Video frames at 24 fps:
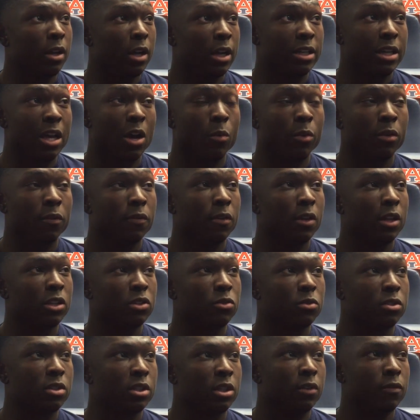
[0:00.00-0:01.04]
That's how we feel as
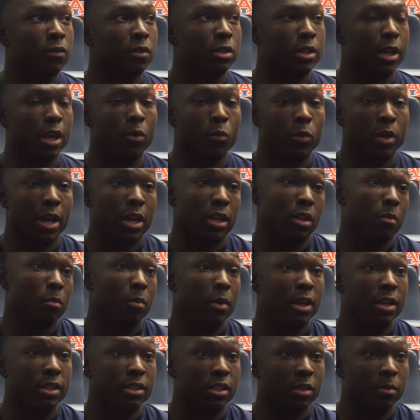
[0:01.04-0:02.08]
receivers. Like, we got the
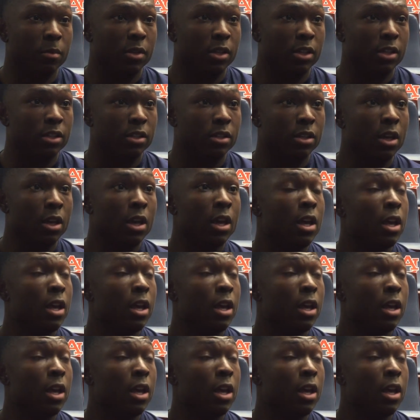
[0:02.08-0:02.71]
best DBs